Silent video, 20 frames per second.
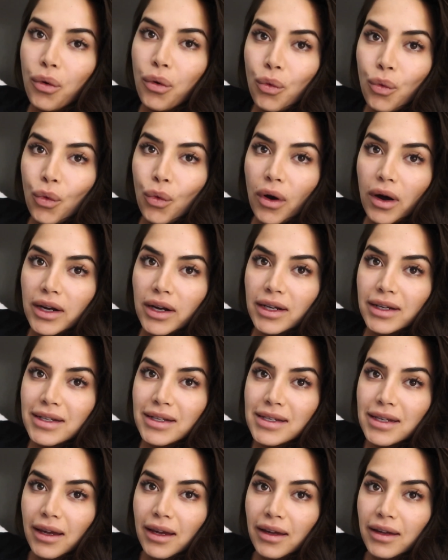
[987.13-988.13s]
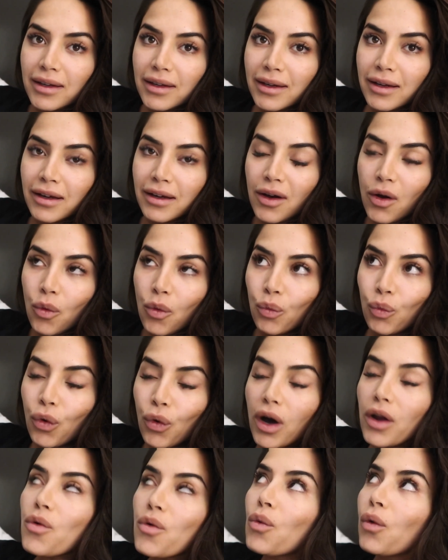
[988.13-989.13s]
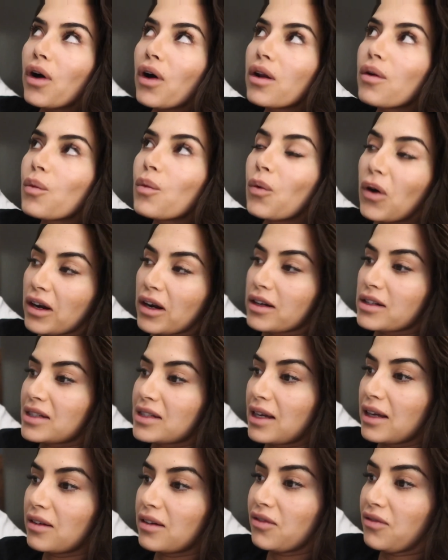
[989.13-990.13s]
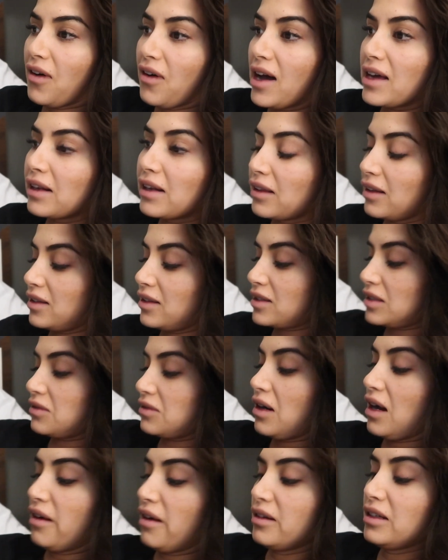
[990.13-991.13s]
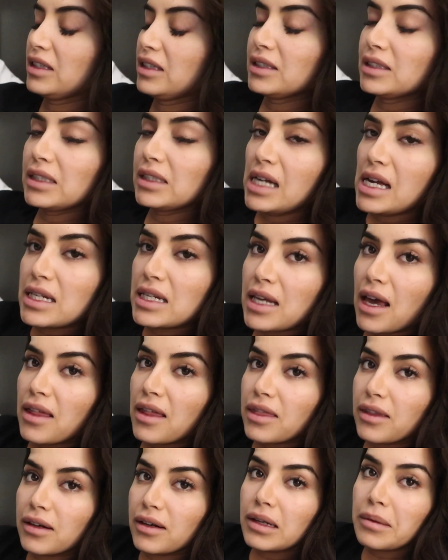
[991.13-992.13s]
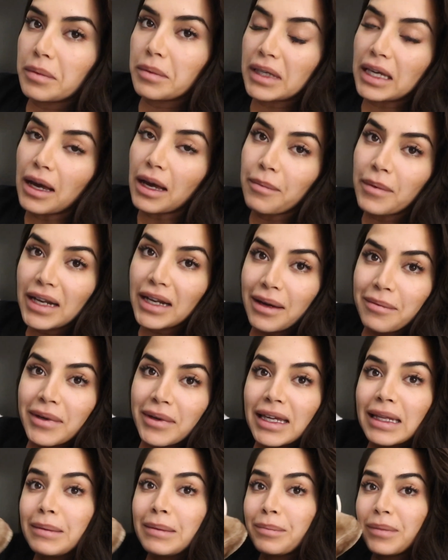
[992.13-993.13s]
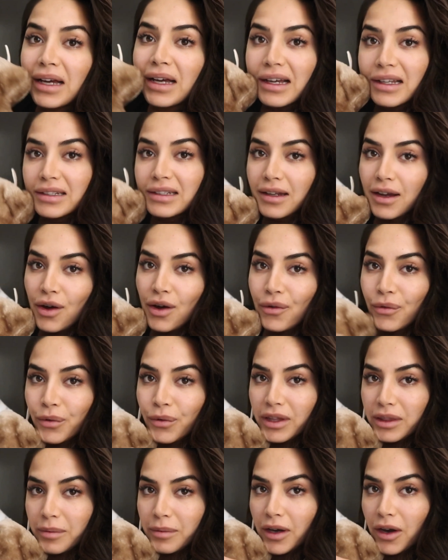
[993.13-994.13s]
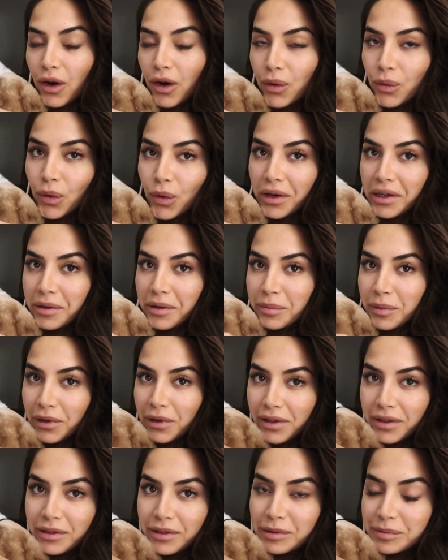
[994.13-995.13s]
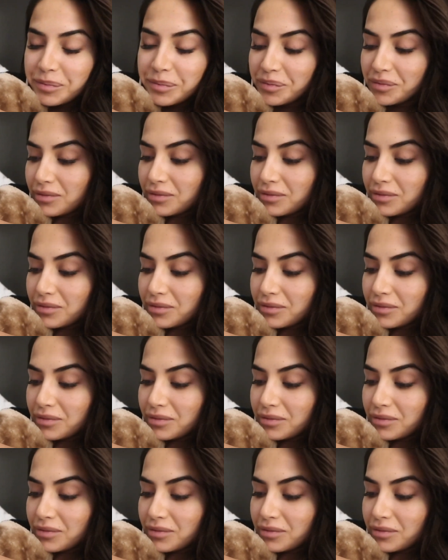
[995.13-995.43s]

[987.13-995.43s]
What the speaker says: what a day. What a day. Finally, it's around 10:30 p.m. and I'm in bed with my hot water bottle,